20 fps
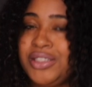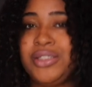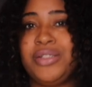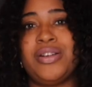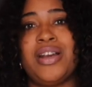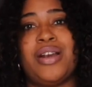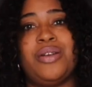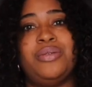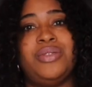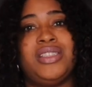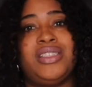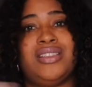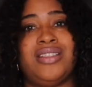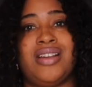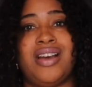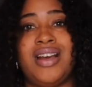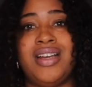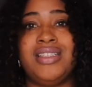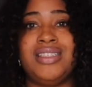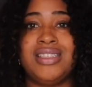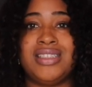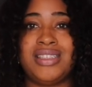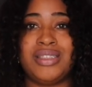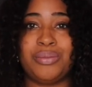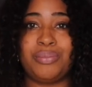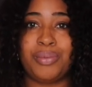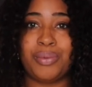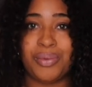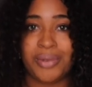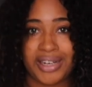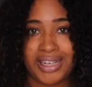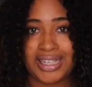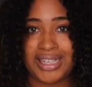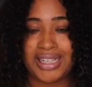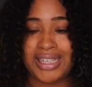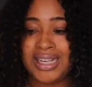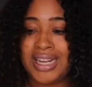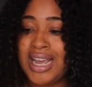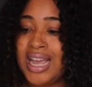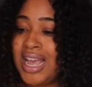you, I was not
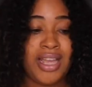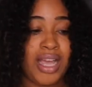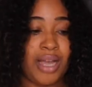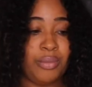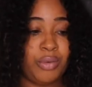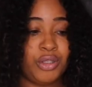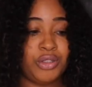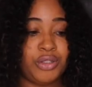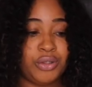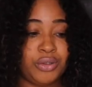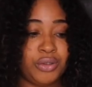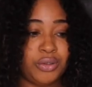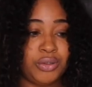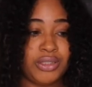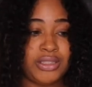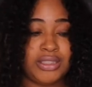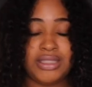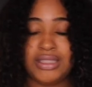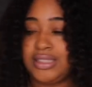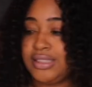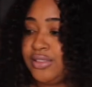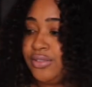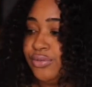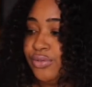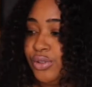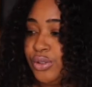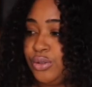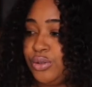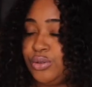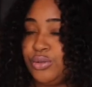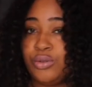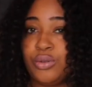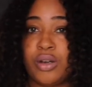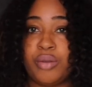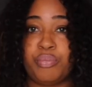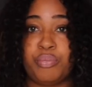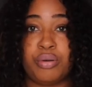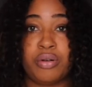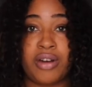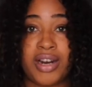disappointed. I'm also going to give you
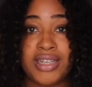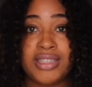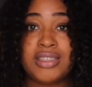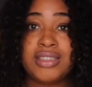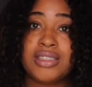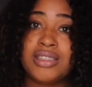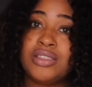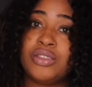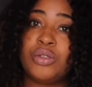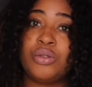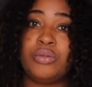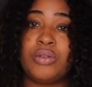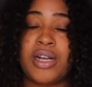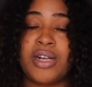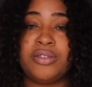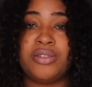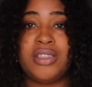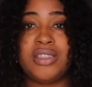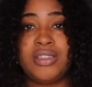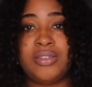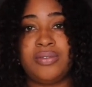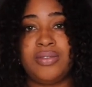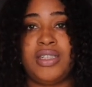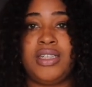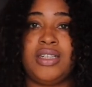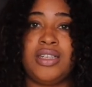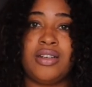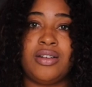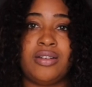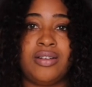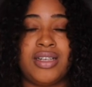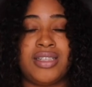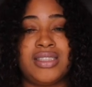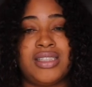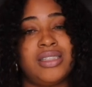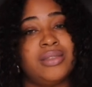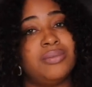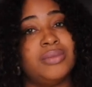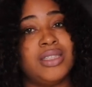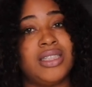prices throughout this video and
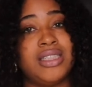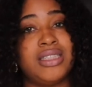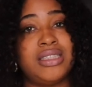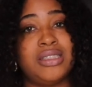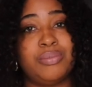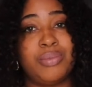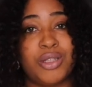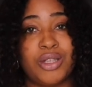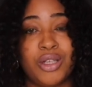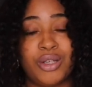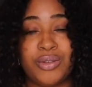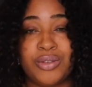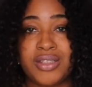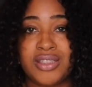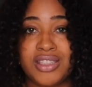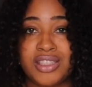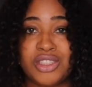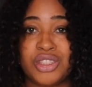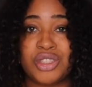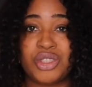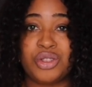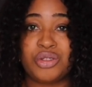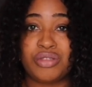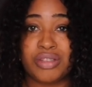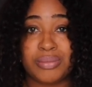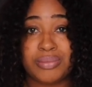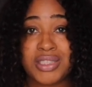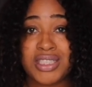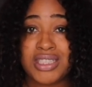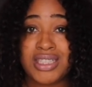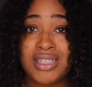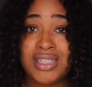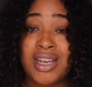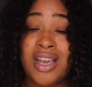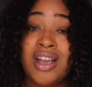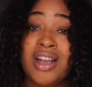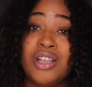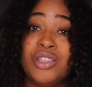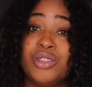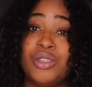some links below in the description.
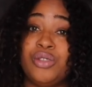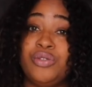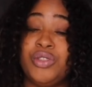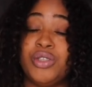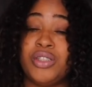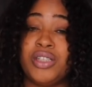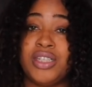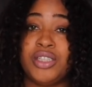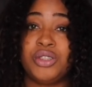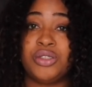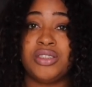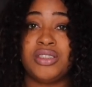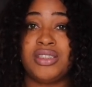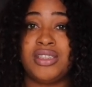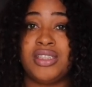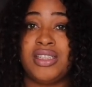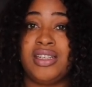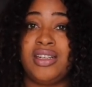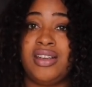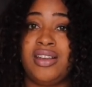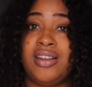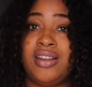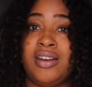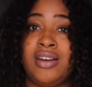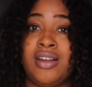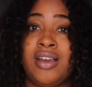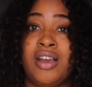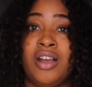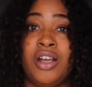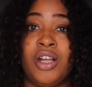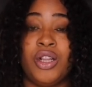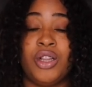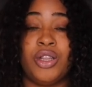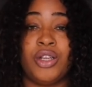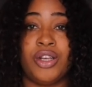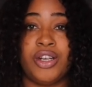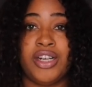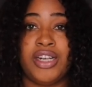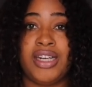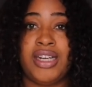So if you're interested in
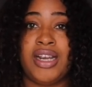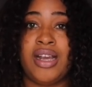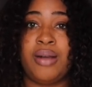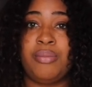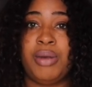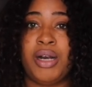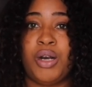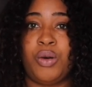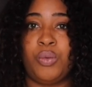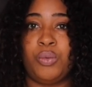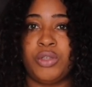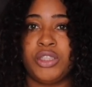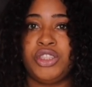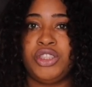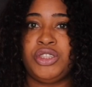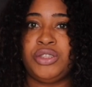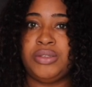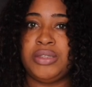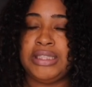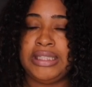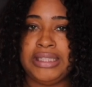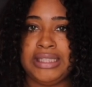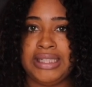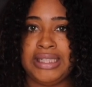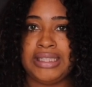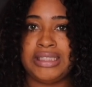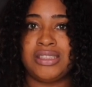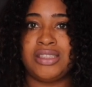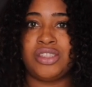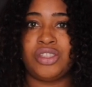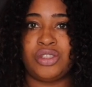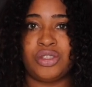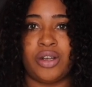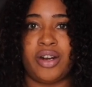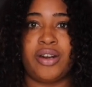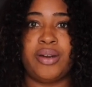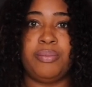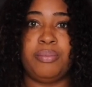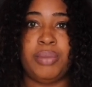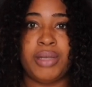learning about what you need to
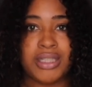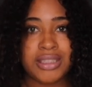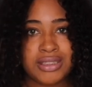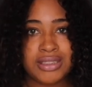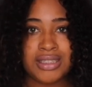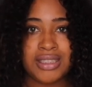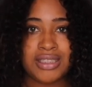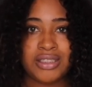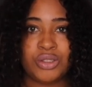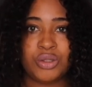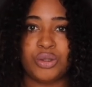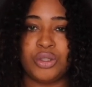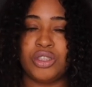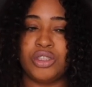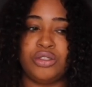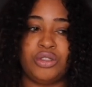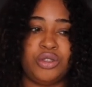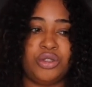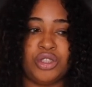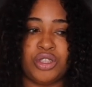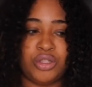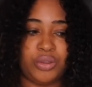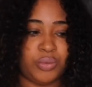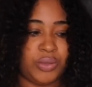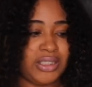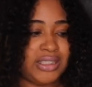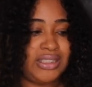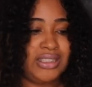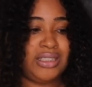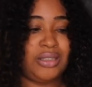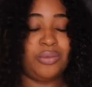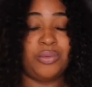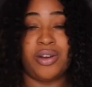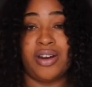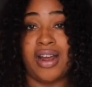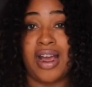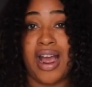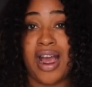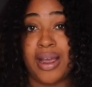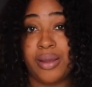start a business or you just wanna see
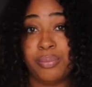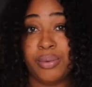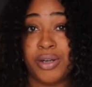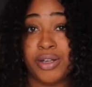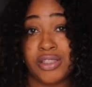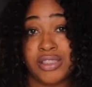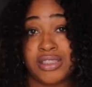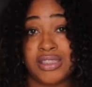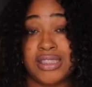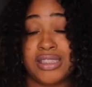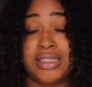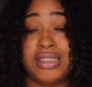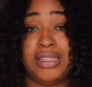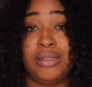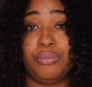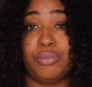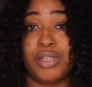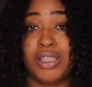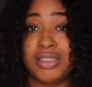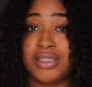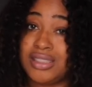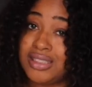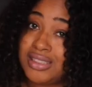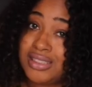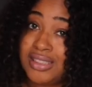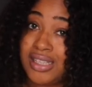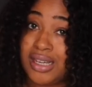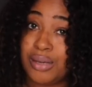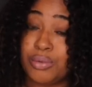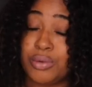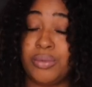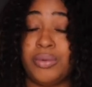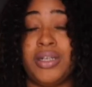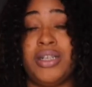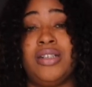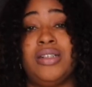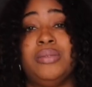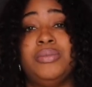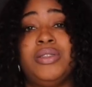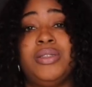what I personally bring to the table when
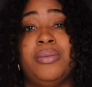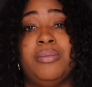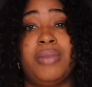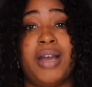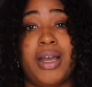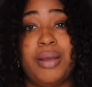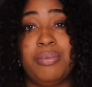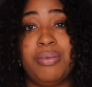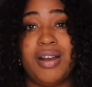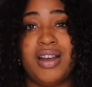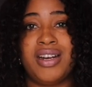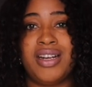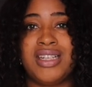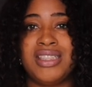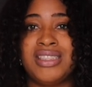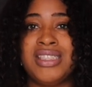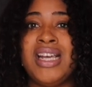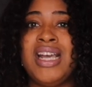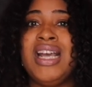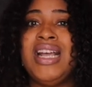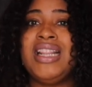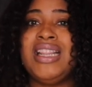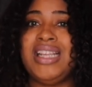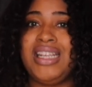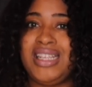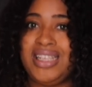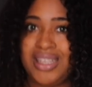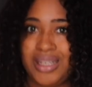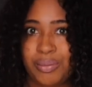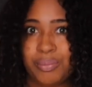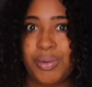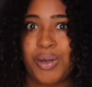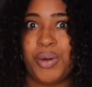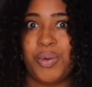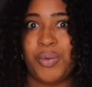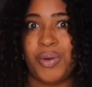it comes to my product, then keep on